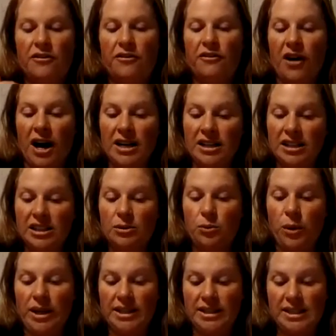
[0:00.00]
Finally,
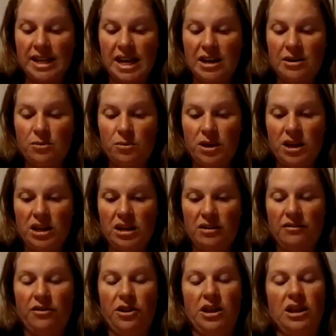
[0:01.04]

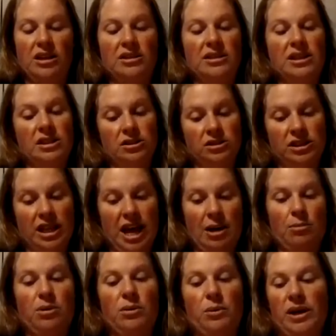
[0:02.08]
Wednesday, for the skills
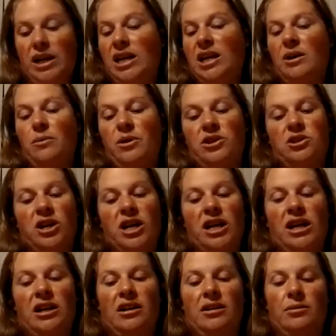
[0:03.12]
lab, we went in and we
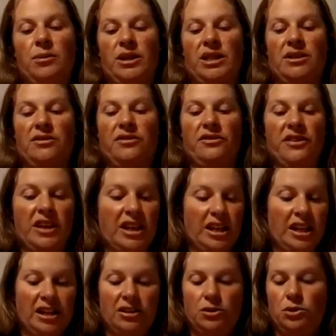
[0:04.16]
did
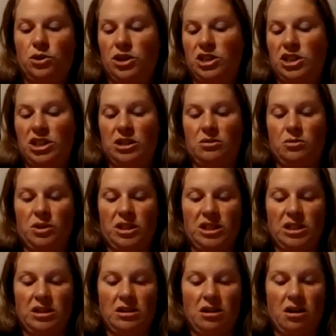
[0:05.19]
feeding and nutrition. We
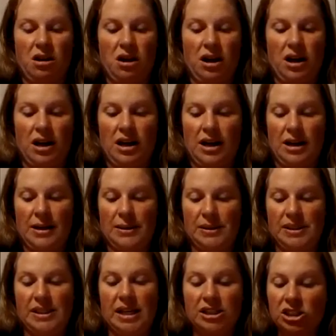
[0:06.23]
did
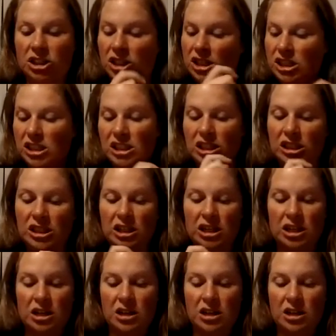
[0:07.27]
suctioning,